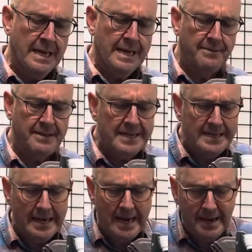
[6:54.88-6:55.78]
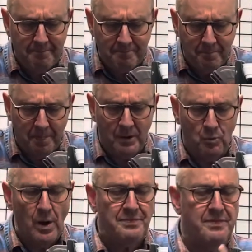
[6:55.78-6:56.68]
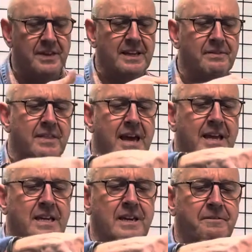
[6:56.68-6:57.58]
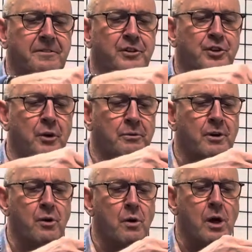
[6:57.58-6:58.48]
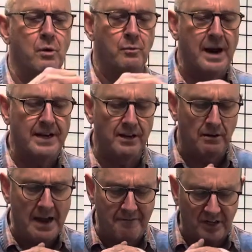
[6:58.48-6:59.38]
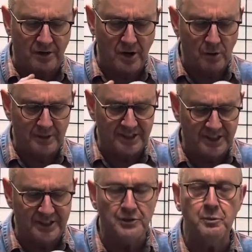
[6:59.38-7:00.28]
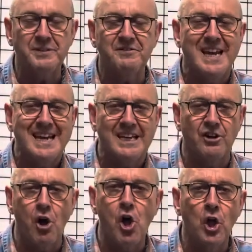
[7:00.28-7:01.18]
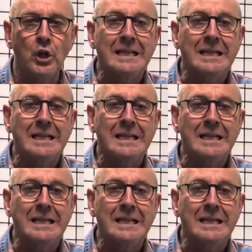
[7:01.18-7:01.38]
The one thing that, if you don't know already or haven't noticed, is we've taken all